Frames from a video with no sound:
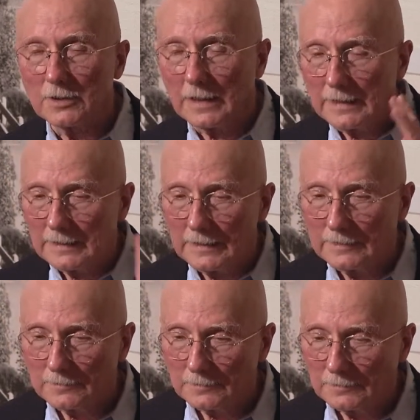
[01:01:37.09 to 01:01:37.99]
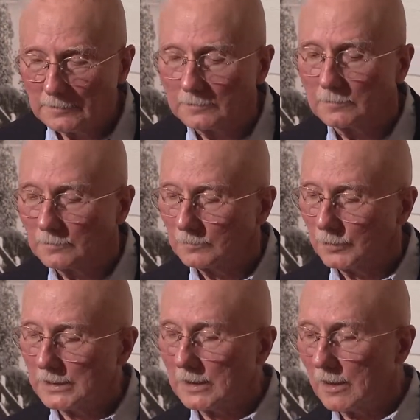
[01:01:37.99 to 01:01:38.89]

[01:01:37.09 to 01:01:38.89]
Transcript: uh, and we did